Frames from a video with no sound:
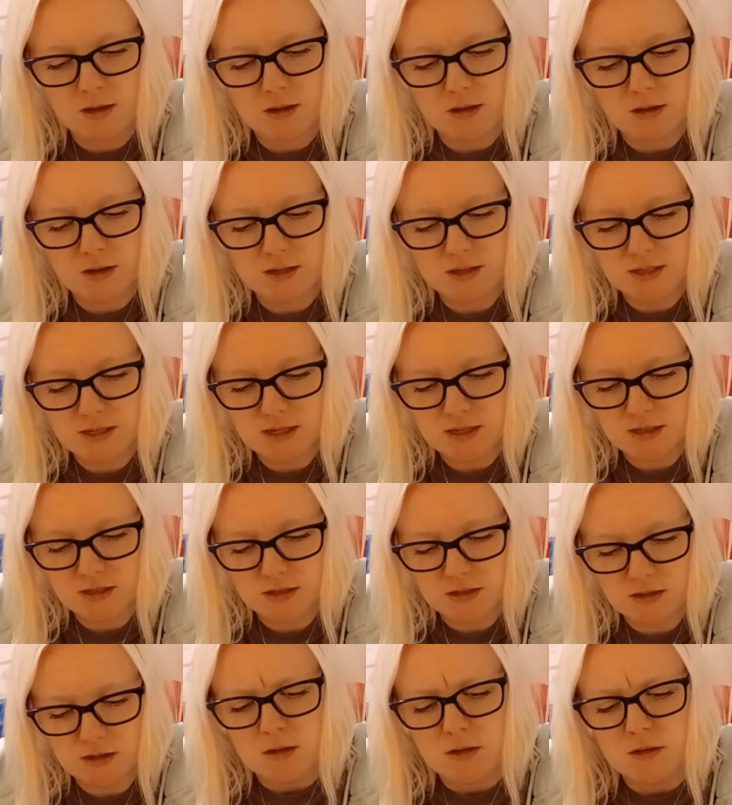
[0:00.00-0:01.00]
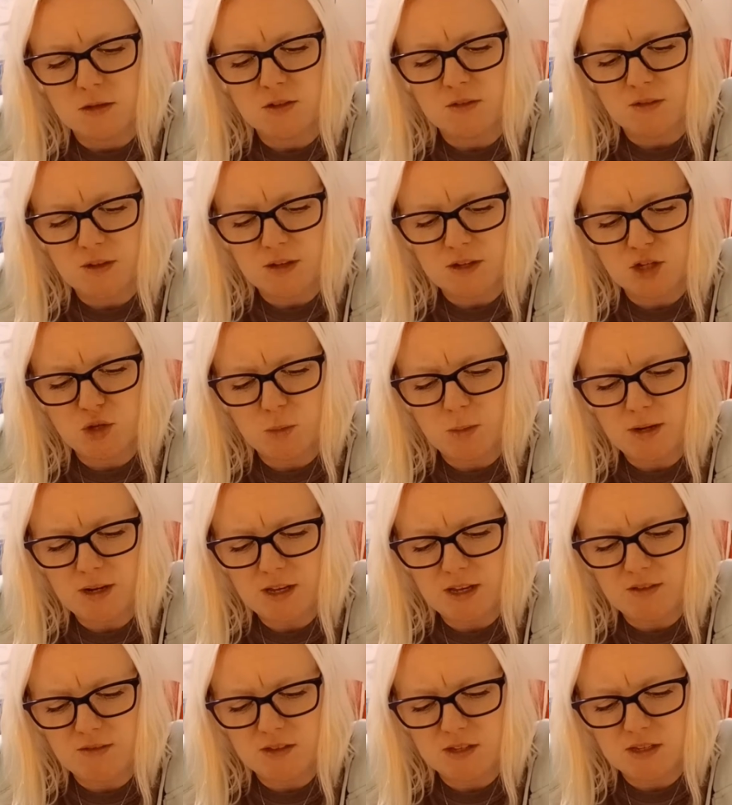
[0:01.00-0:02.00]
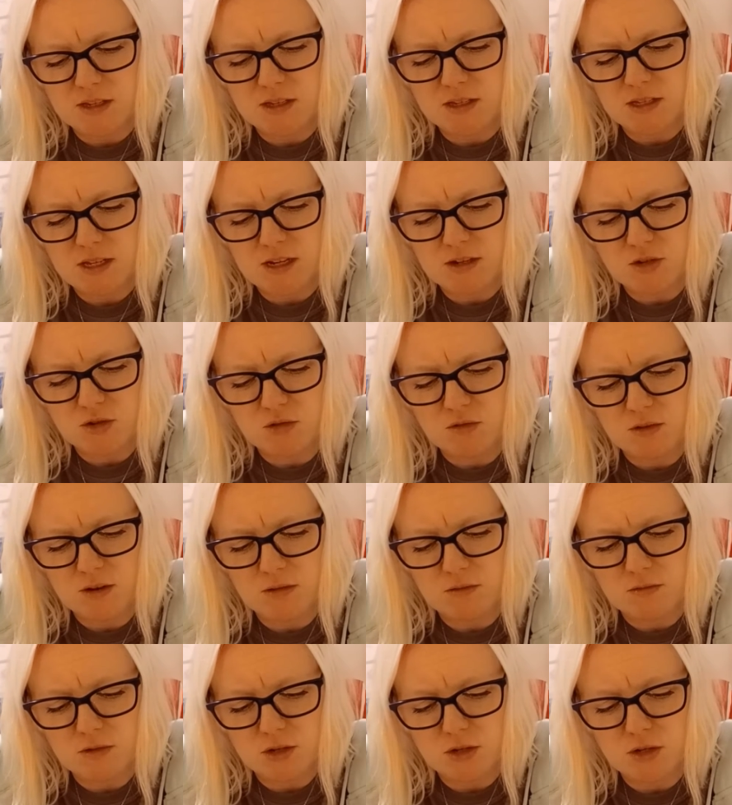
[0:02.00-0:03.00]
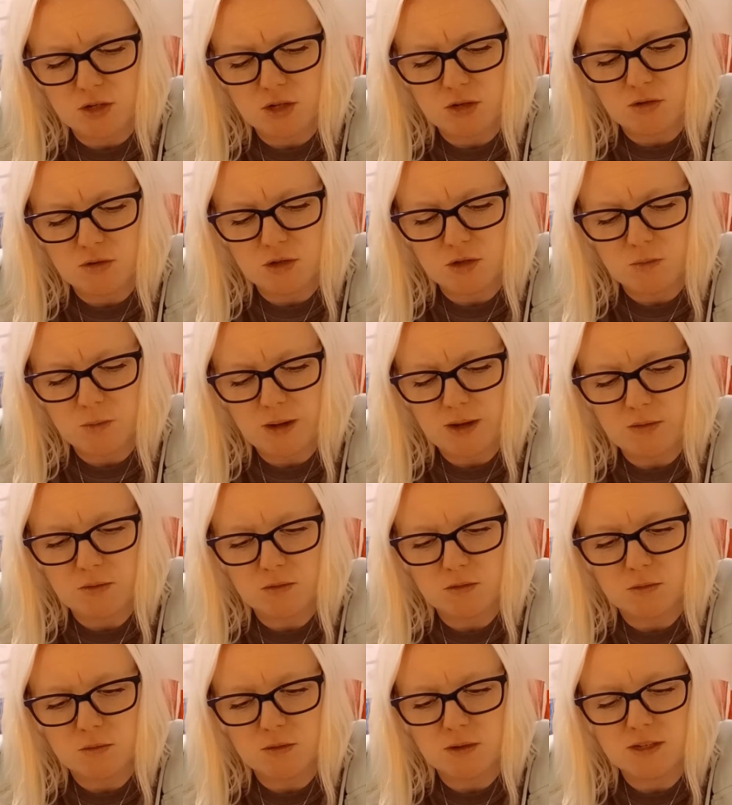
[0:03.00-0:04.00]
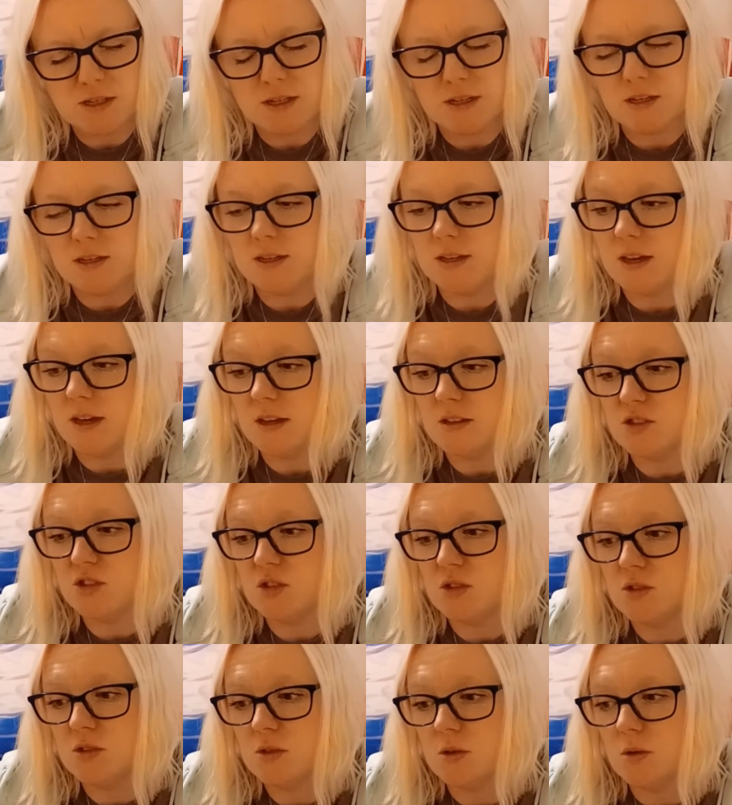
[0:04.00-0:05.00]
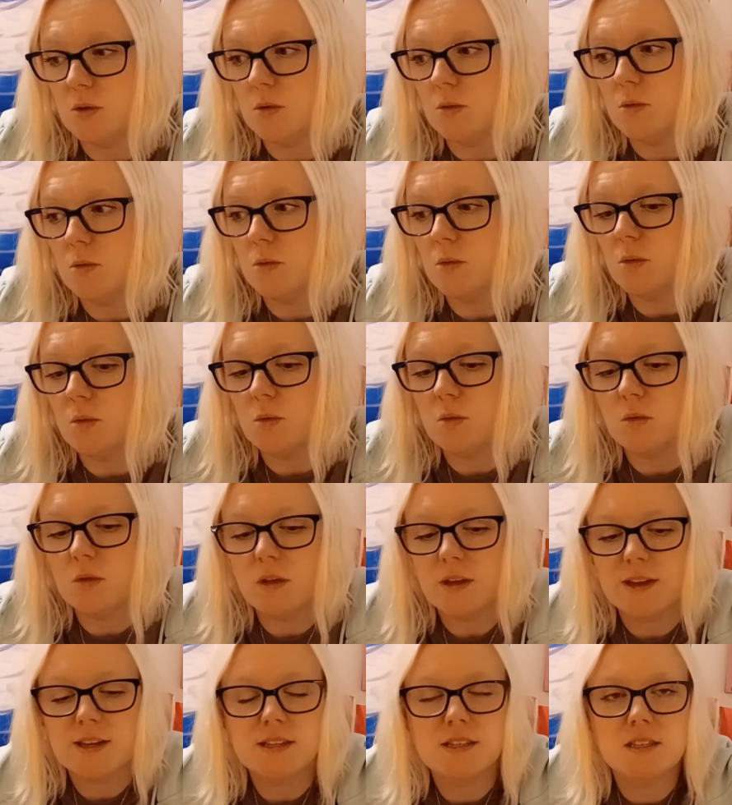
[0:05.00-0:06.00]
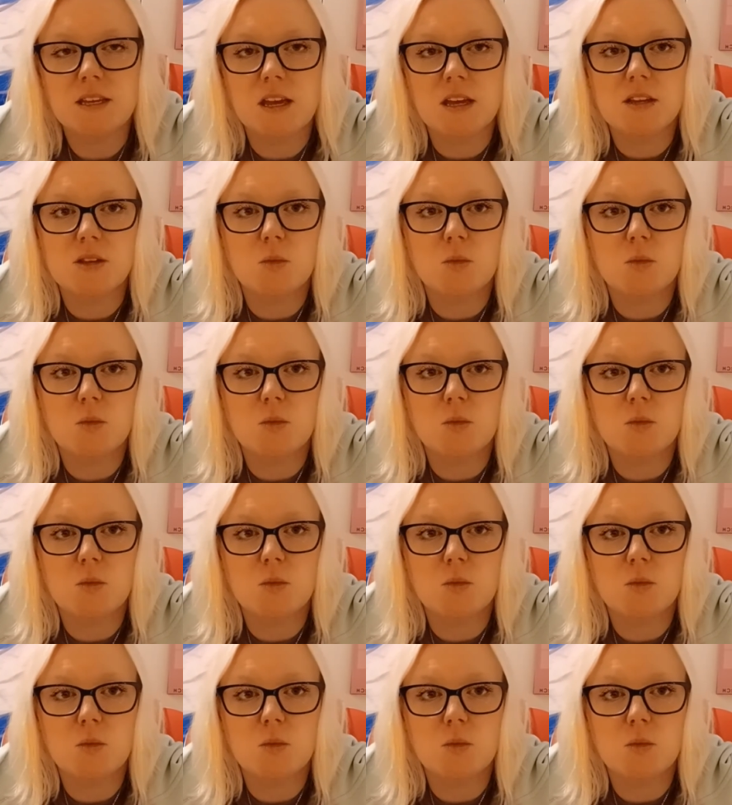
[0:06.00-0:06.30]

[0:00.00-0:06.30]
It says, defend your beliefs, stand your ground, choose your battles wisely. Yes, so like I said